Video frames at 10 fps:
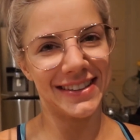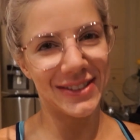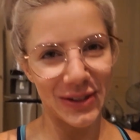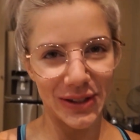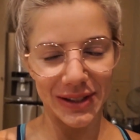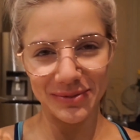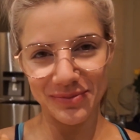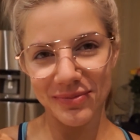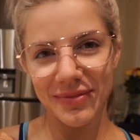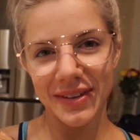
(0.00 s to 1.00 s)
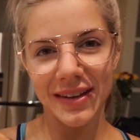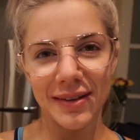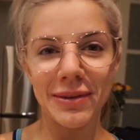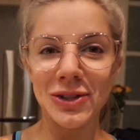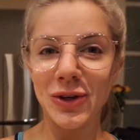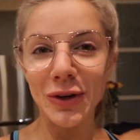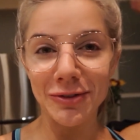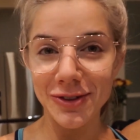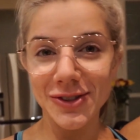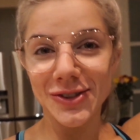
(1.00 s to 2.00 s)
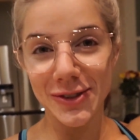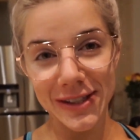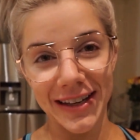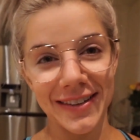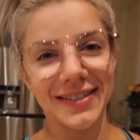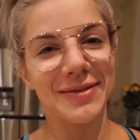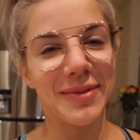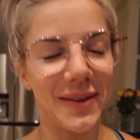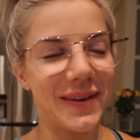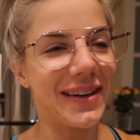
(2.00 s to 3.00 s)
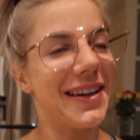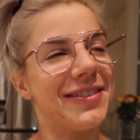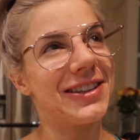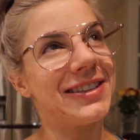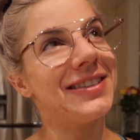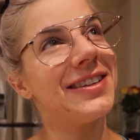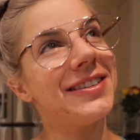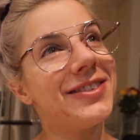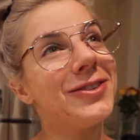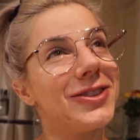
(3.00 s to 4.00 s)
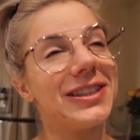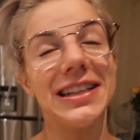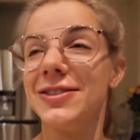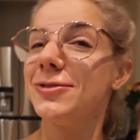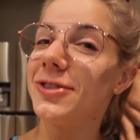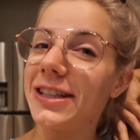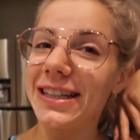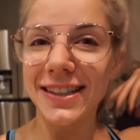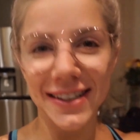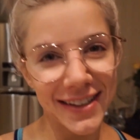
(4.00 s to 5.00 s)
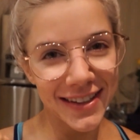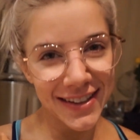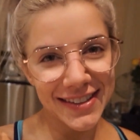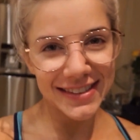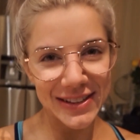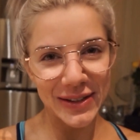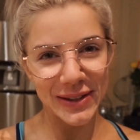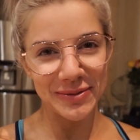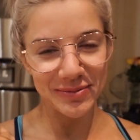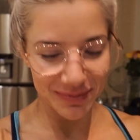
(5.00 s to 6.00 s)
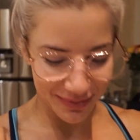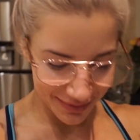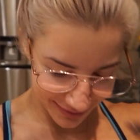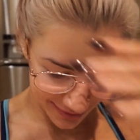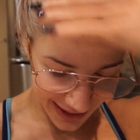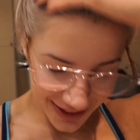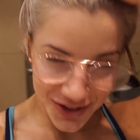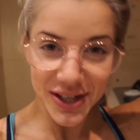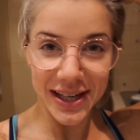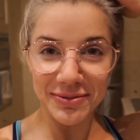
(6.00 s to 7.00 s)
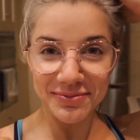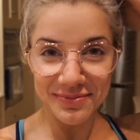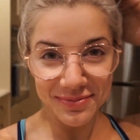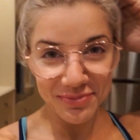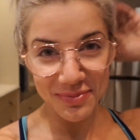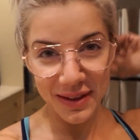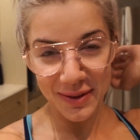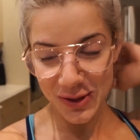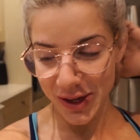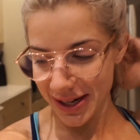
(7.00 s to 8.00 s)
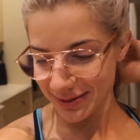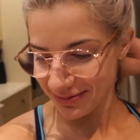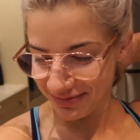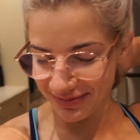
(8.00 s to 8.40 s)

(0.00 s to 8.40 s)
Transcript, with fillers: So good. My shoulder feels good now, by the way, everyone. I feel good, I feel free. So thanks, G, that was great.